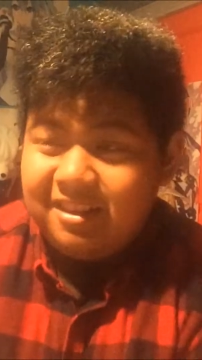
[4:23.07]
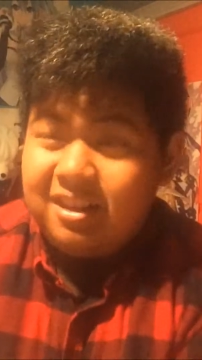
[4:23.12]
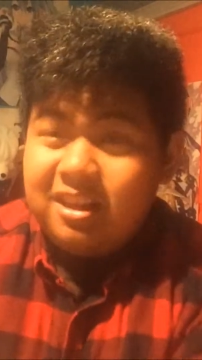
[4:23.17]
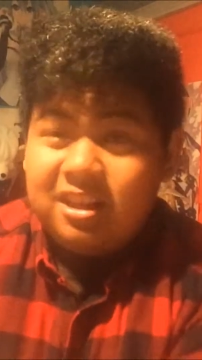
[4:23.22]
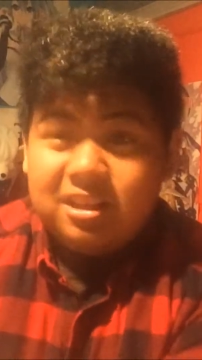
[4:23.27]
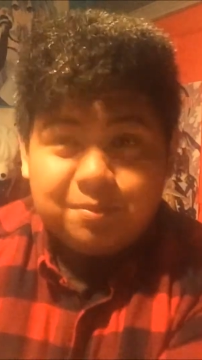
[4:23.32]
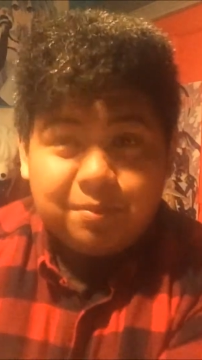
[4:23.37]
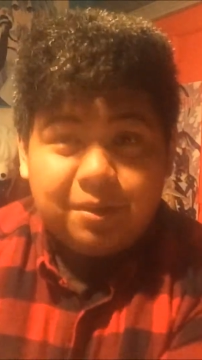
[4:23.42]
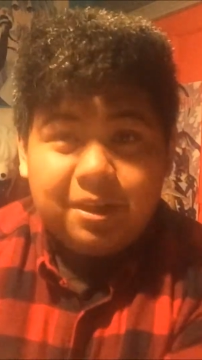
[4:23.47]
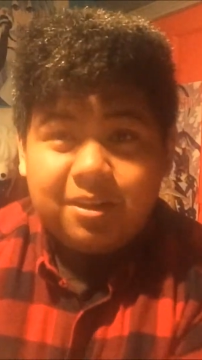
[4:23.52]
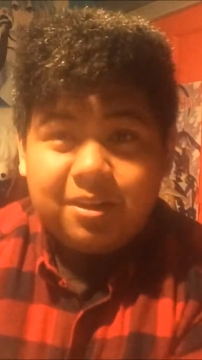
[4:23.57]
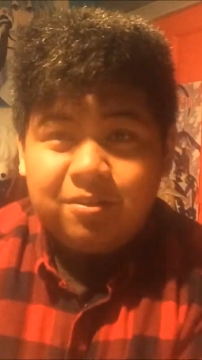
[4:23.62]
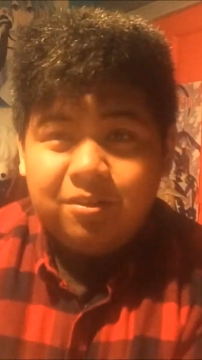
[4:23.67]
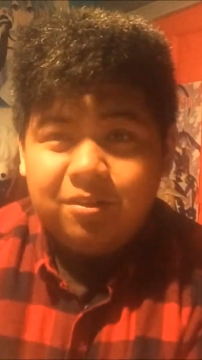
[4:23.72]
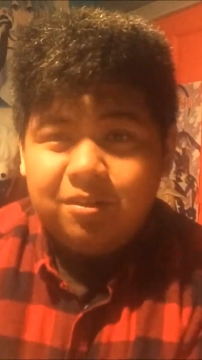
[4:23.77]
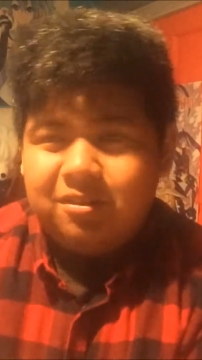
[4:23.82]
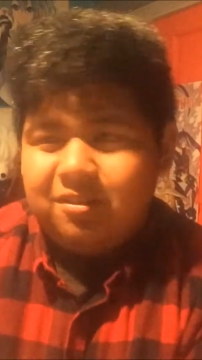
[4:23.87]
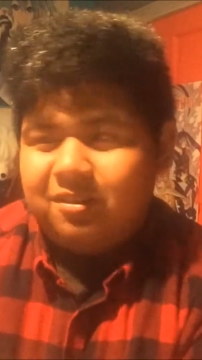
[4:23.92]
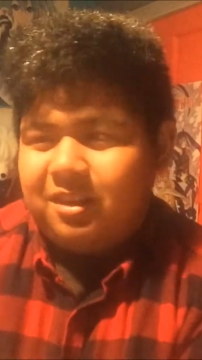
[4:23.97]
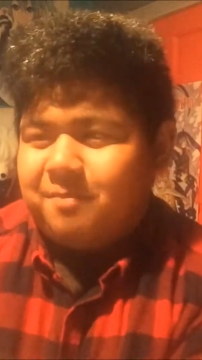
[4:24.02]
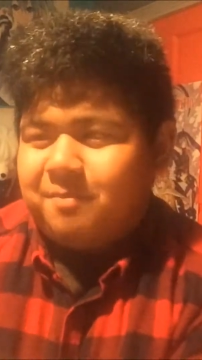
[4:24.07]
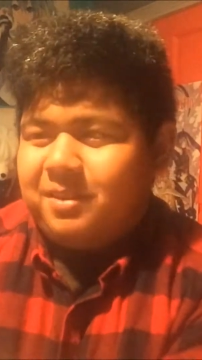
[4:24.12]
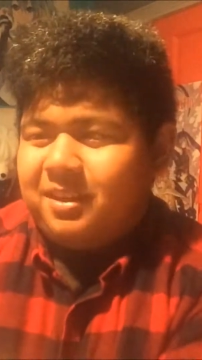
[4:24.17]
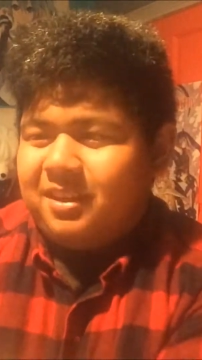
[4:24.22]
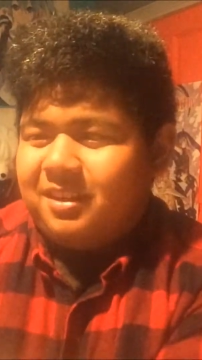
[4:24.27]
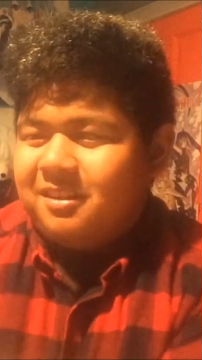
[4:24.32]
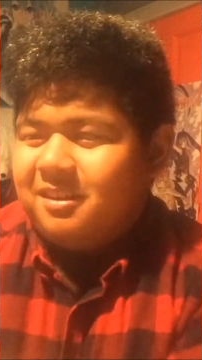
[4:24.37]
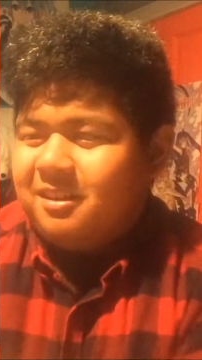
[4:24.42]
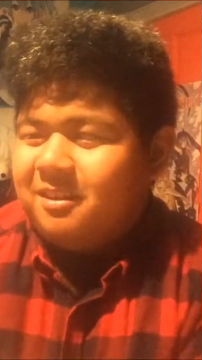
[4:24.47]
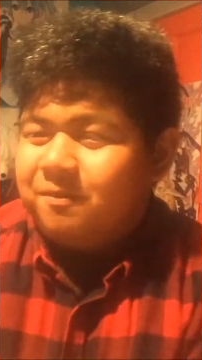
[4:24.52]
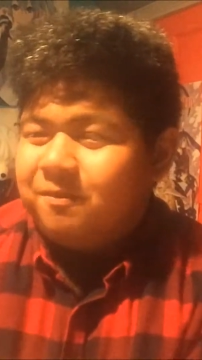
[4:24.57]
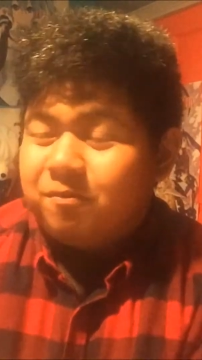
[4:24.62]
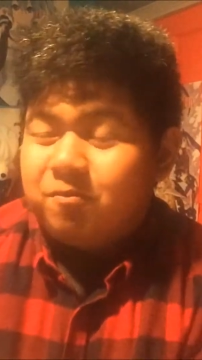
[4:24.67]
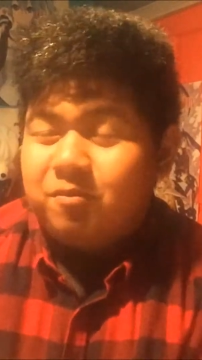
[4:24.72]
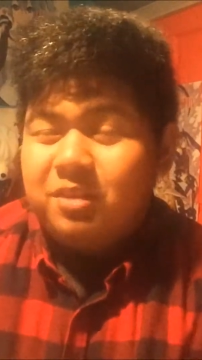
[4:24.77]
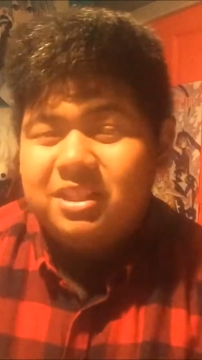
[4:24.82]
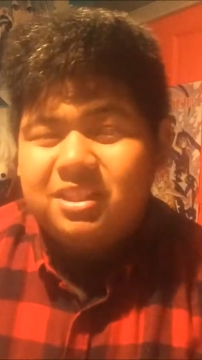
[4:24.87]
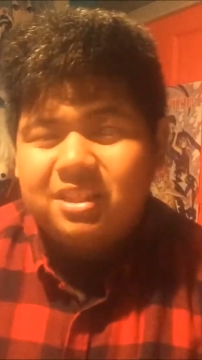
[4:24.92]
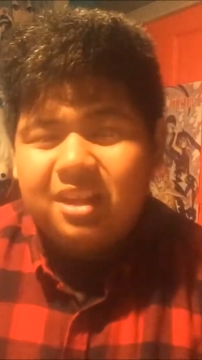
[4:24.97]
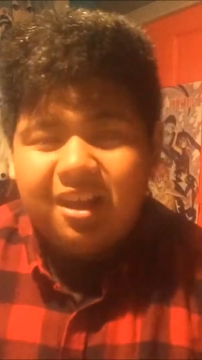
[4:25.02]
It was pretty cool. I mean,
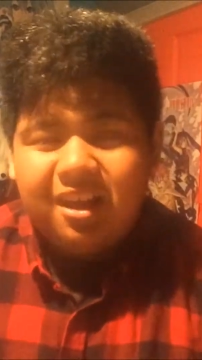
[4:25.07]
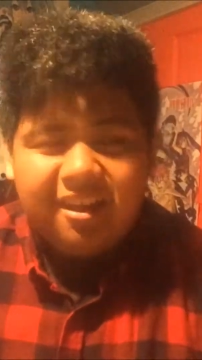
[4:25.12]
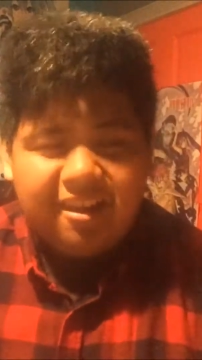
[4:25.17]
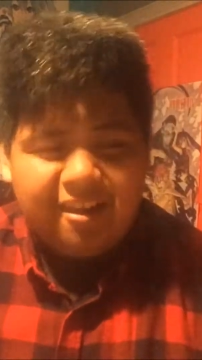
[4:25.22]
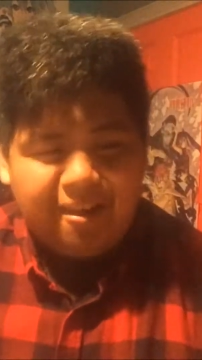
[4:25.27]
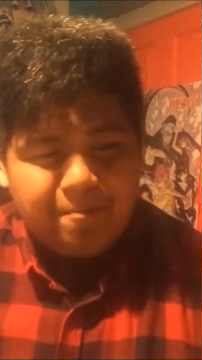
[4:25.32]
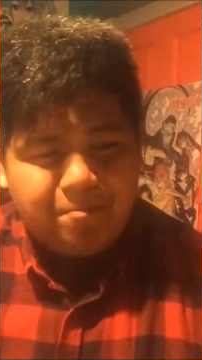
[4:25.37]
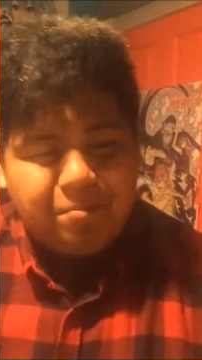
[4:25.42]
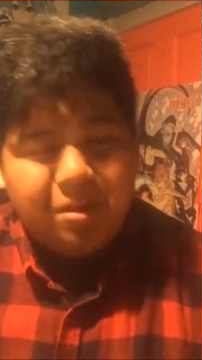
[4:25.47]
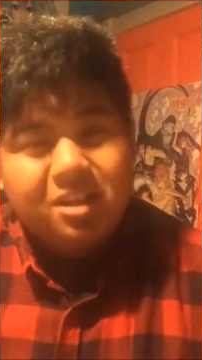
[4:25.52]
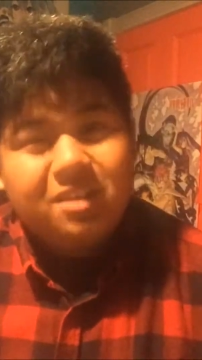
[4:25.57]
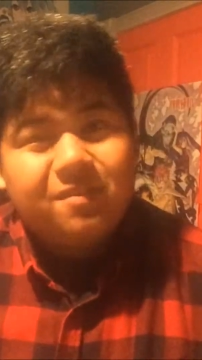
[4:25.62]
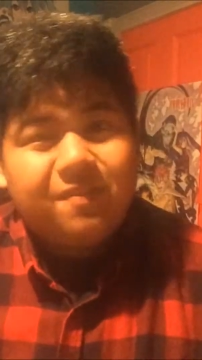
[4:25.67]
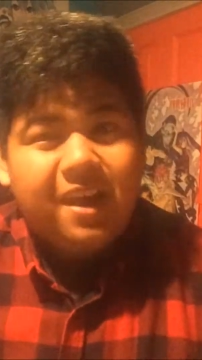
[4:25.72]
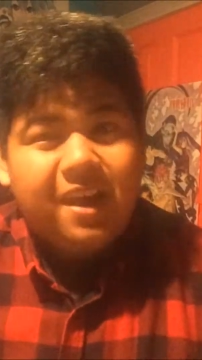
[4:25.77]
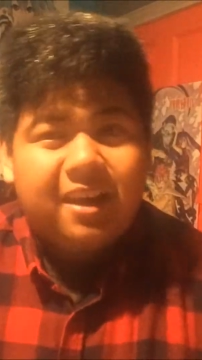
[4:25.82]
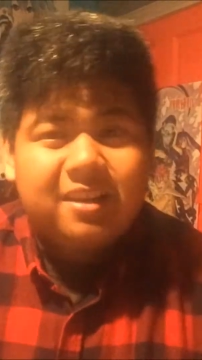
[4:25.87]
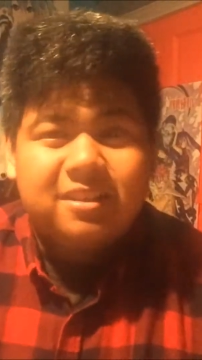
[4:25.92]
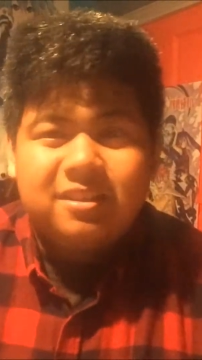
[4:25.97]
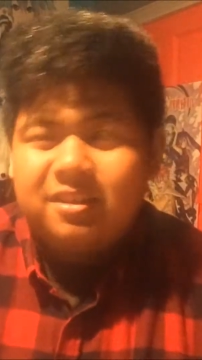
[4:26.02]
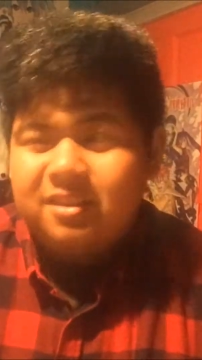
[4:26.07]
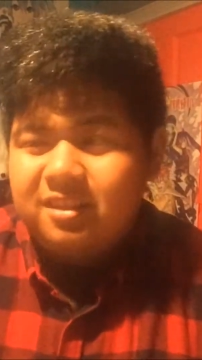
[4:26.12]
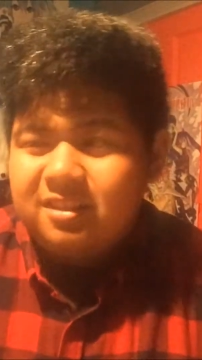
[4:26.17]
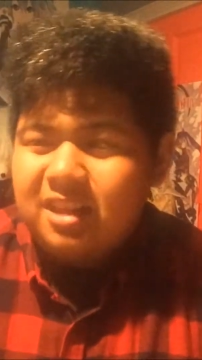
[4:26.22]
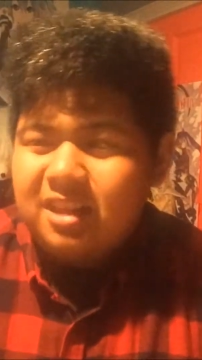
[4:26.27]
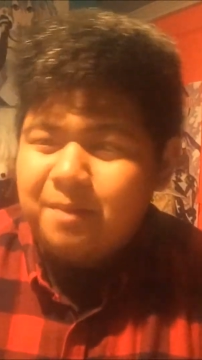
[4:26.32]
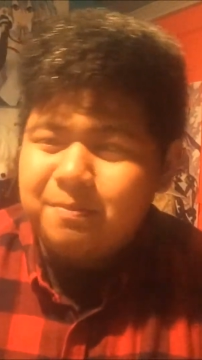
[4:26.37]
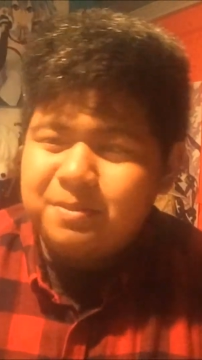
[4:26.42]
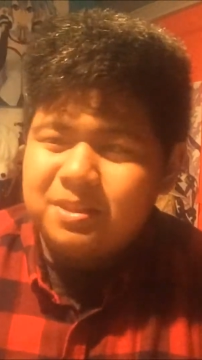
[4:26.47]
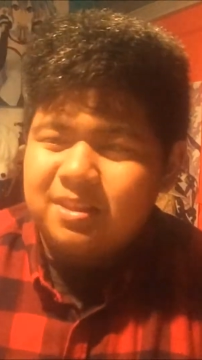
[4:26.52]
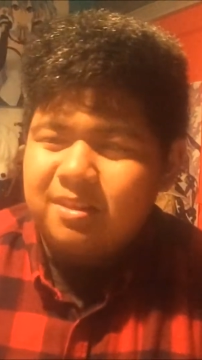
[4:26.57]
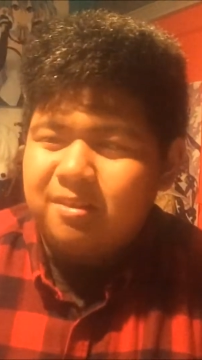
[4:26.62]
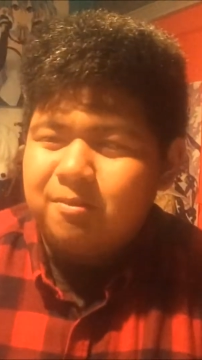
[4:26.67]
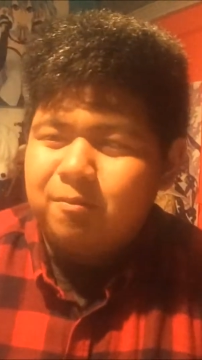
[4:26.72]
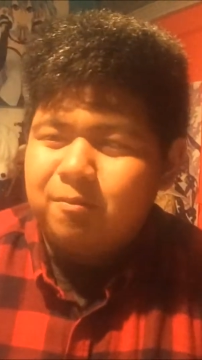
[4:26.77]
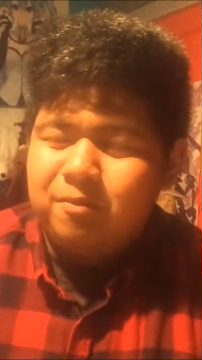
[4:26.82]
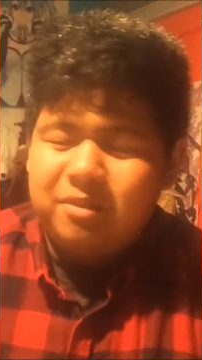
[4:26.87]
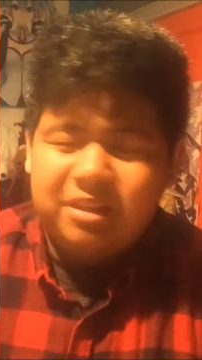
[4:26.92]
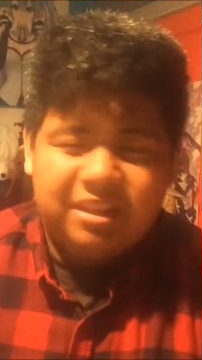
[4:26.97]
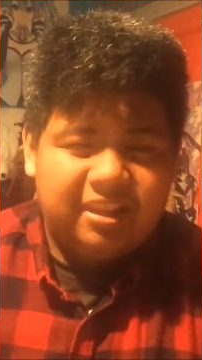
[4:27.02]
we saw a bunch of action in this
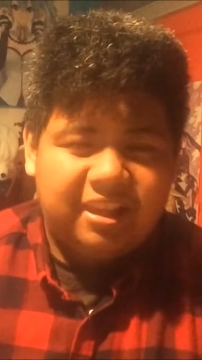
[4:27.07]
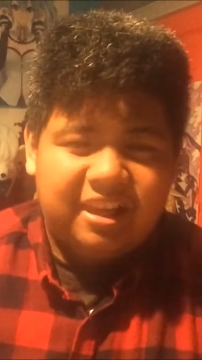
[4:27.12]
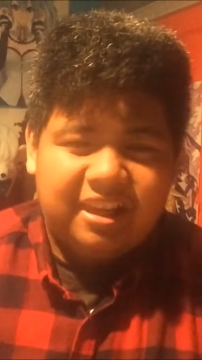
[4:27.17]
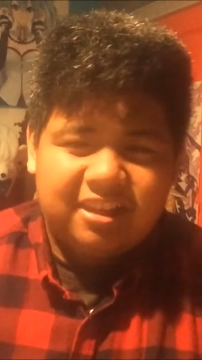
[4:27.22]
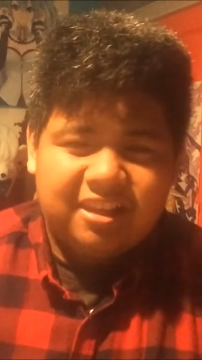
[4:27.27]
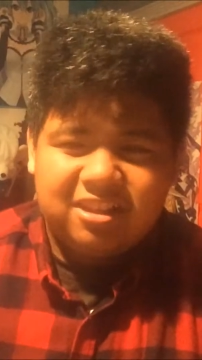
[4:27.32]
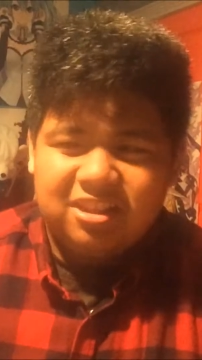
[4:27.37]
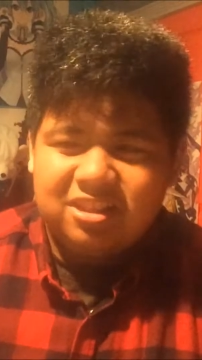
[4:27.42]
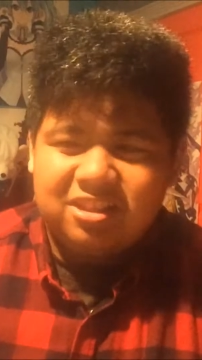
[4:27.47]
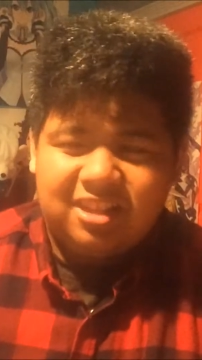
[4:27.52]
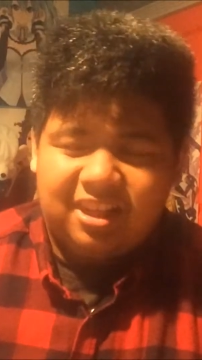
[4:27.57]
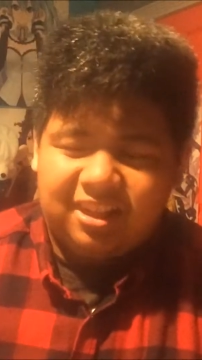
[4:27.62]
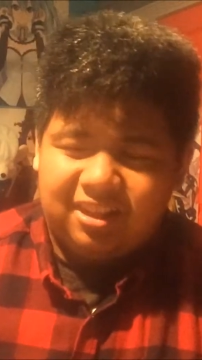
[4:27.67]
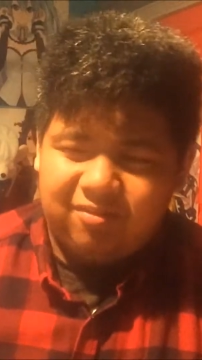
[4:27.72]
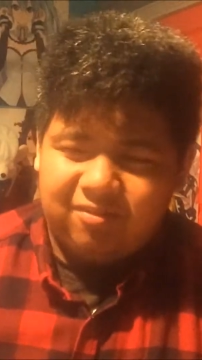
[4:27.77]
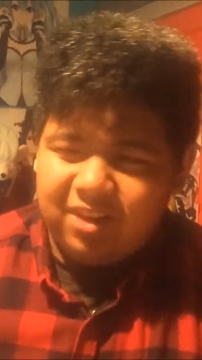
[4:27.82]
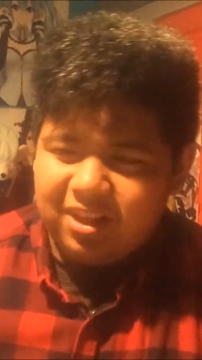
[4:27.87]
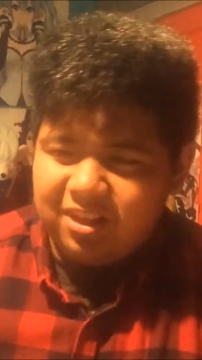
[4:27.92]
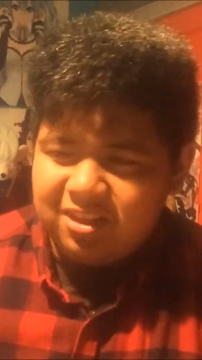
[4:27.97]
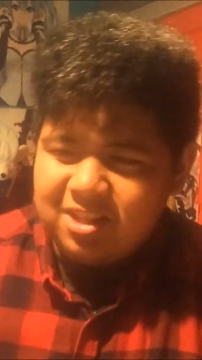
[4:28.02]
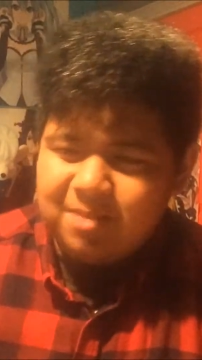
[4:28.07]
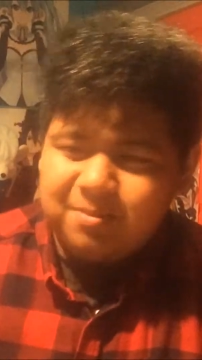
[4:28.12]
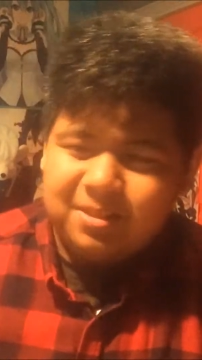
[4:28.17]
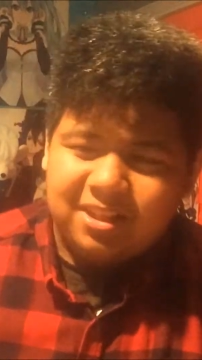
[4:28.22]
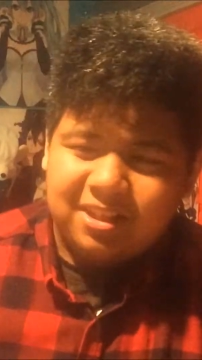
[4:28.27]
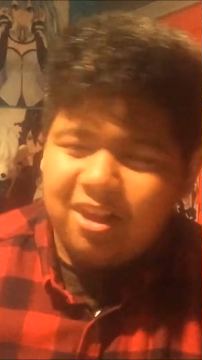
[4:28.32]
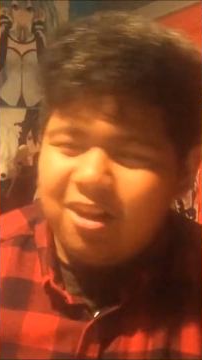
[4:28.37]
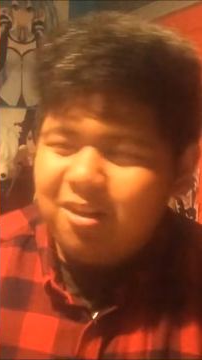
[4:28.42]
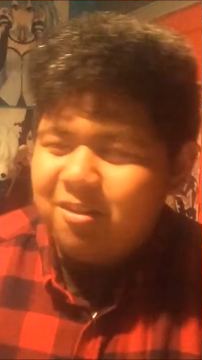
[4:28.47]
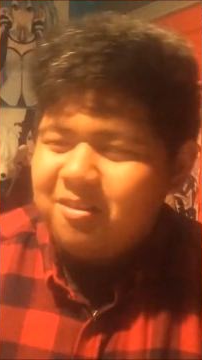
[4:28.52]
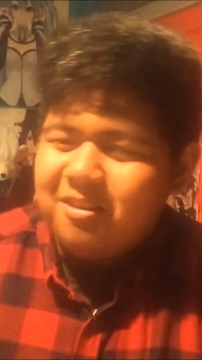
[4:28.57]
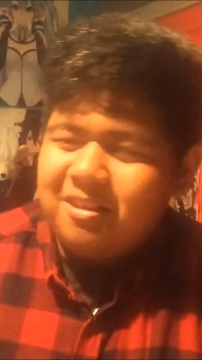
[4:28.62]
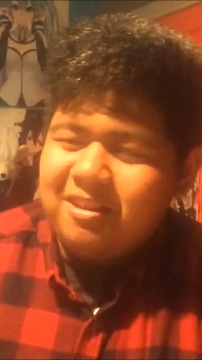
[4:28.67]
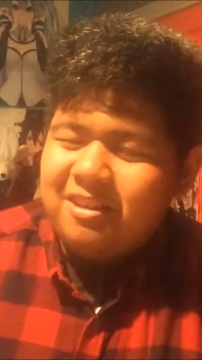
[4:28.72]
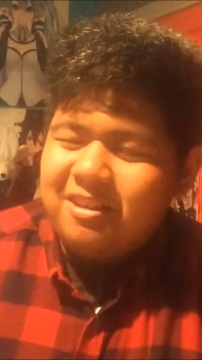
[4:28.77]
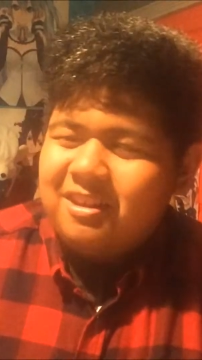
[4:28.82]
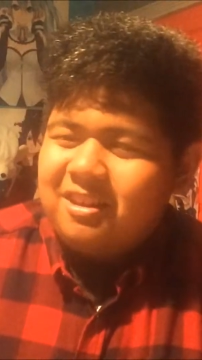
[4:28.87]
episode with like just like the regular ships, like, oh,